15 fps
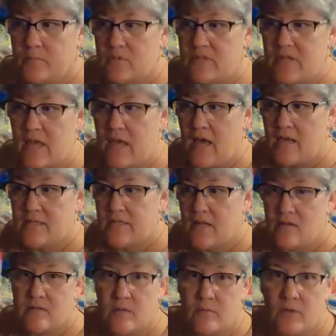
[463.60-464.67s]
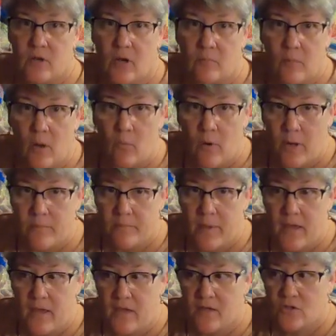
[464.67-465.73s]
say I sell something on my
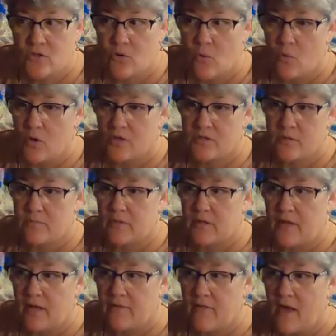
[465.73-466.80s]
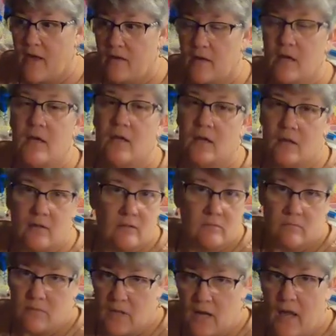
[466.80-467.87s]
webpage or something like that,
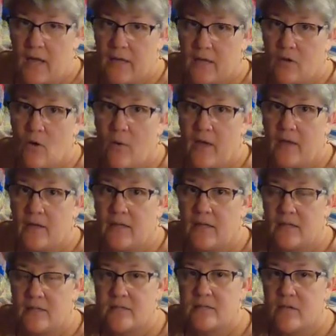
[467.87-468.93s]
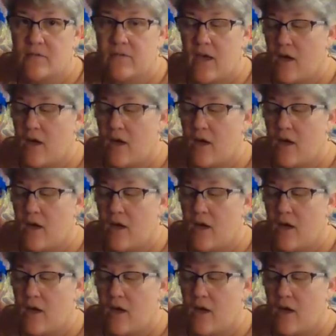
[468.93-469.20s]
then I can go ahead and get the stuff